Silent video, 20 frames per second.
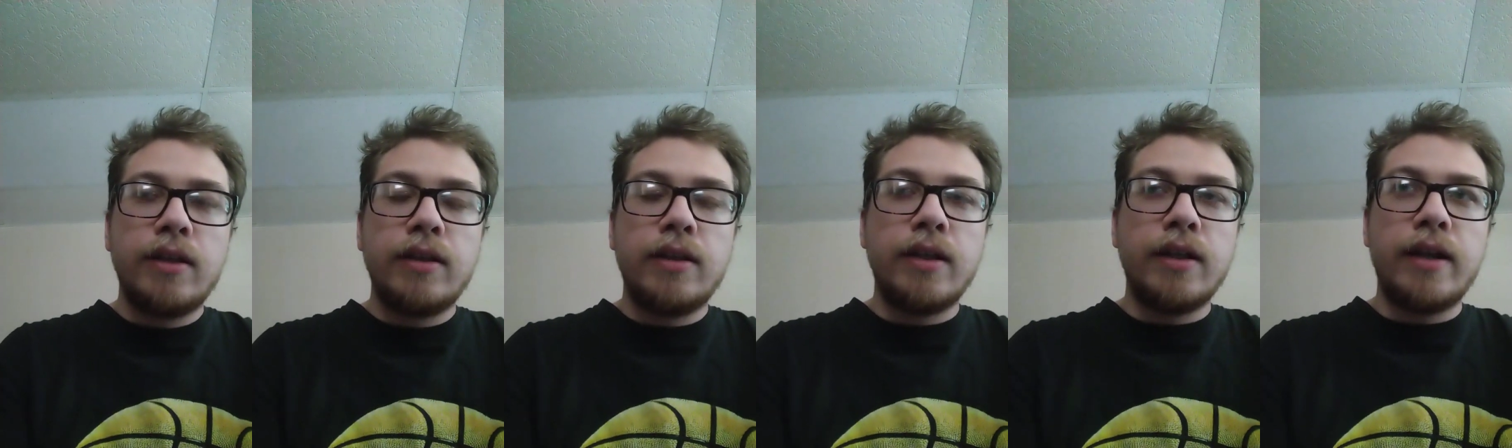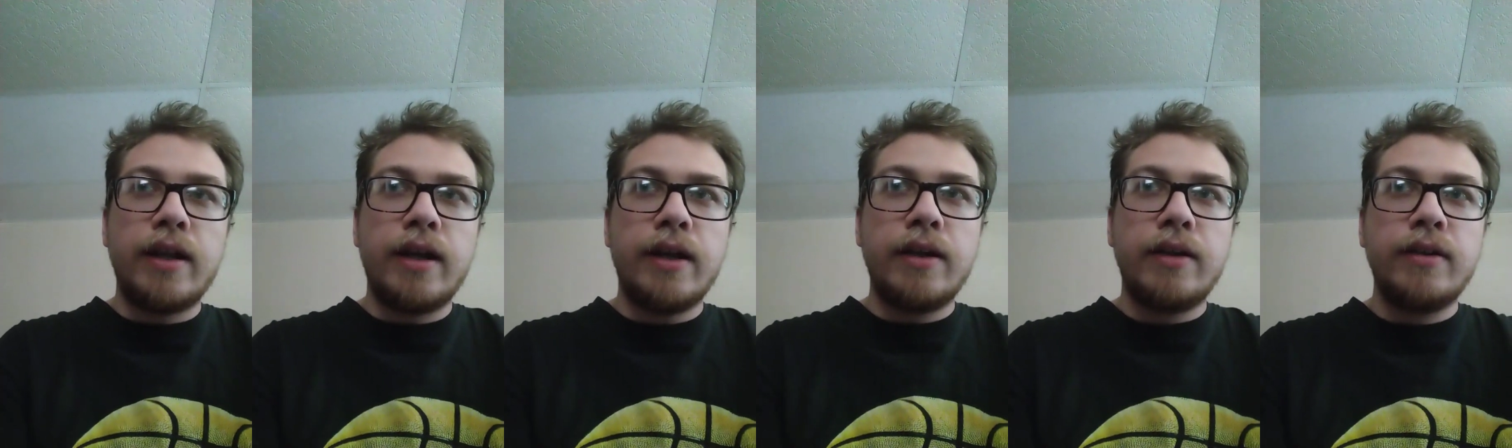
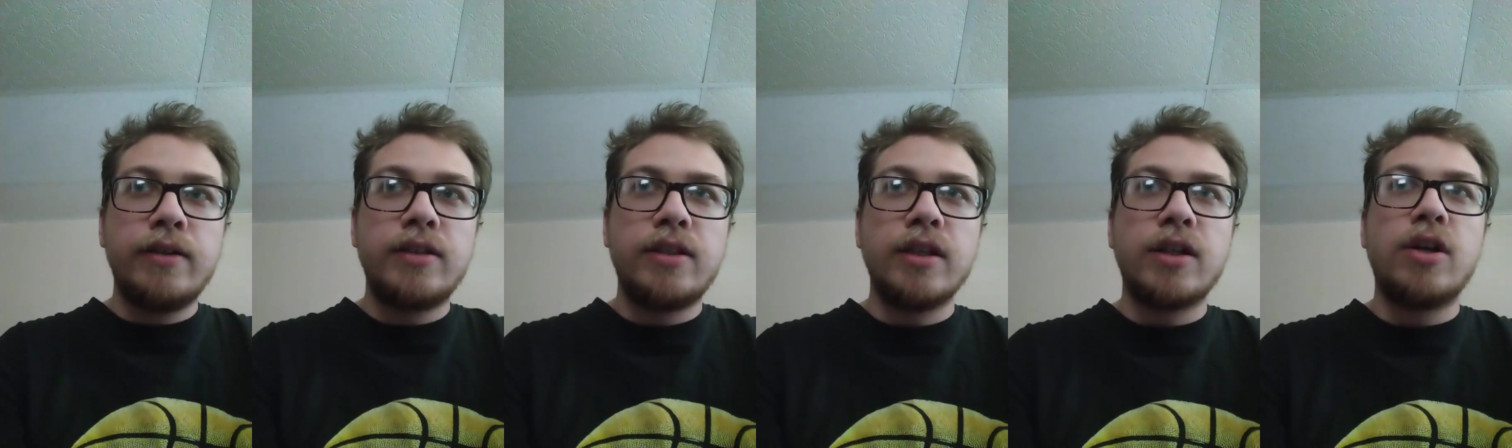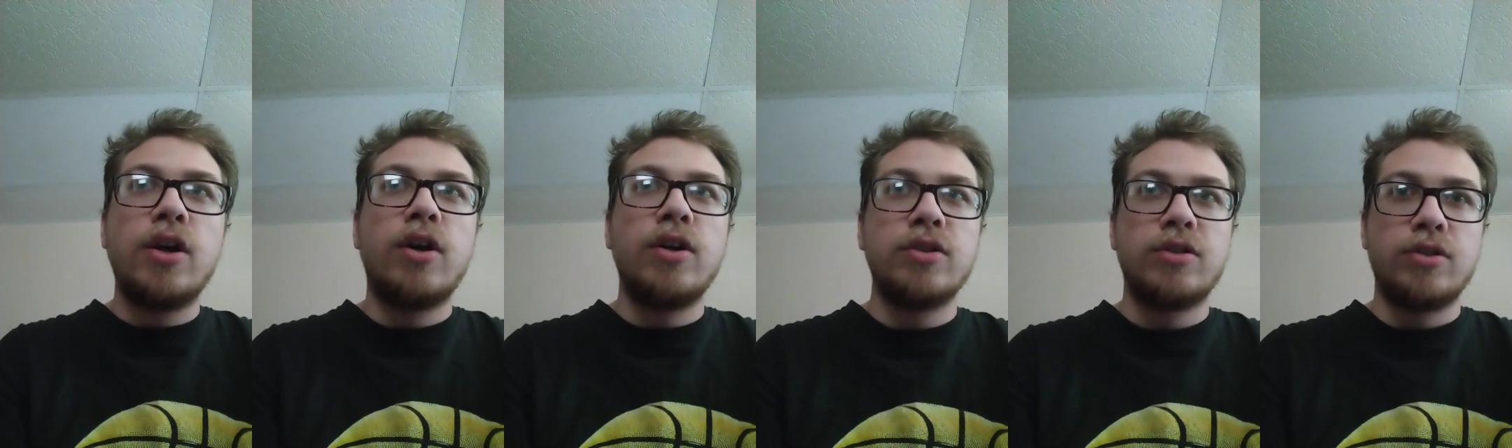the
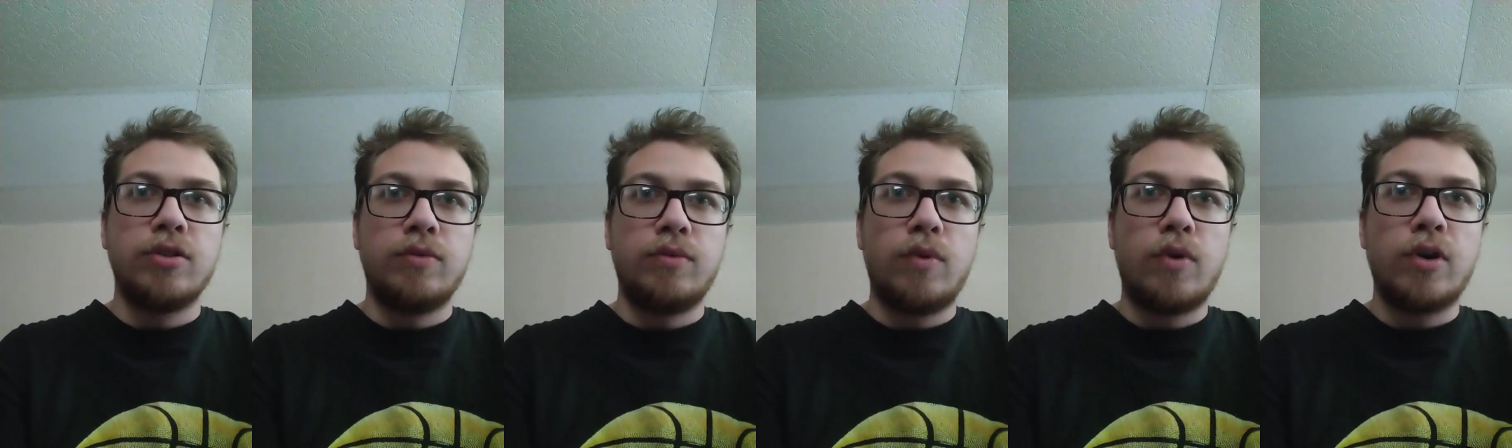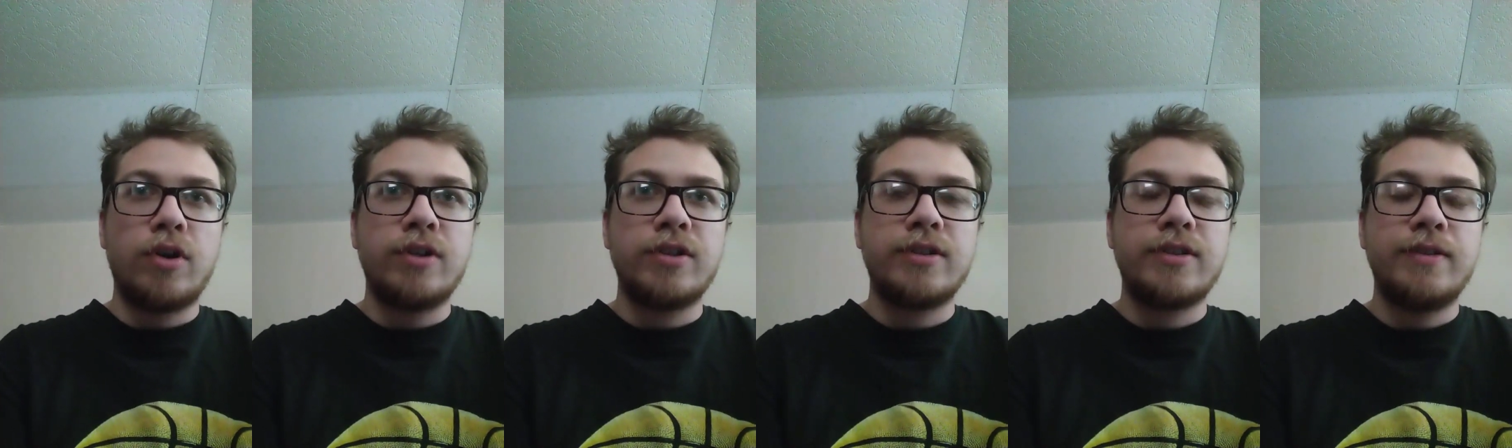console
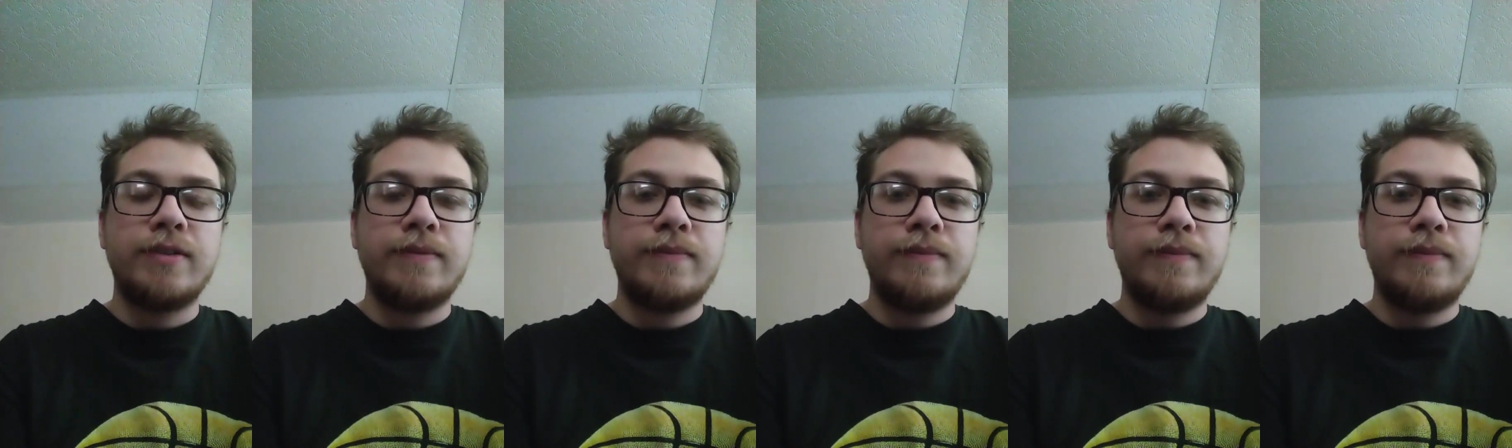wars